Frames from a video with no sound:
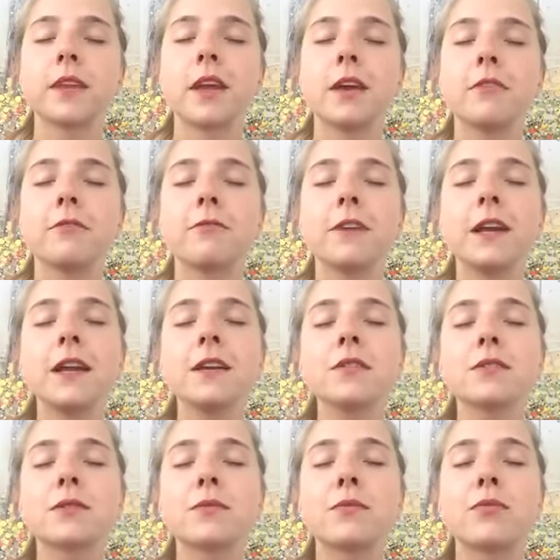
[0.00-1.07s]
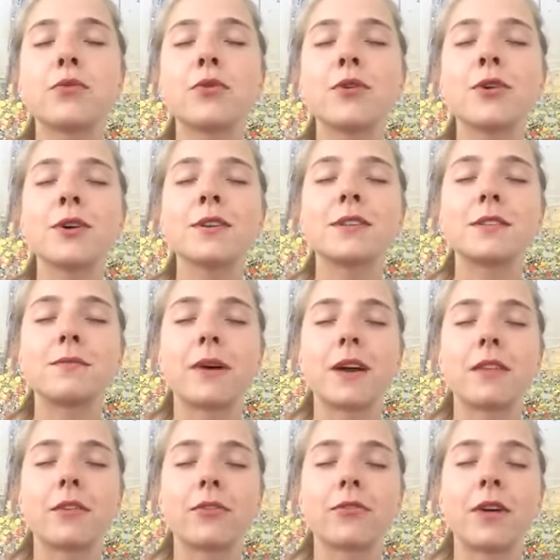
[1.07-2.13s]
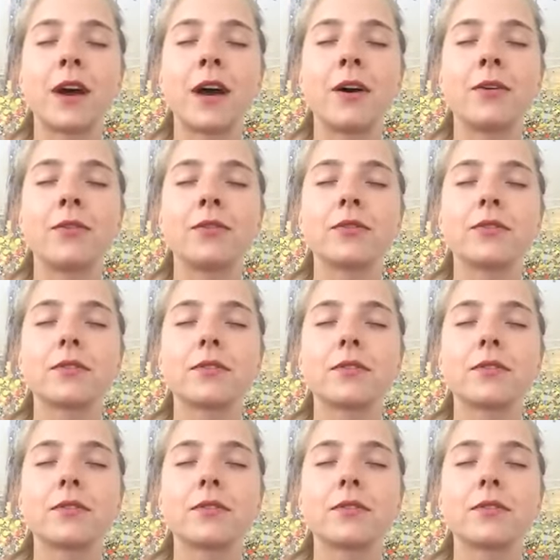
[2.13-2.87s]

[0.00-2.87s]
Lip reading: And feeling supported by the ground.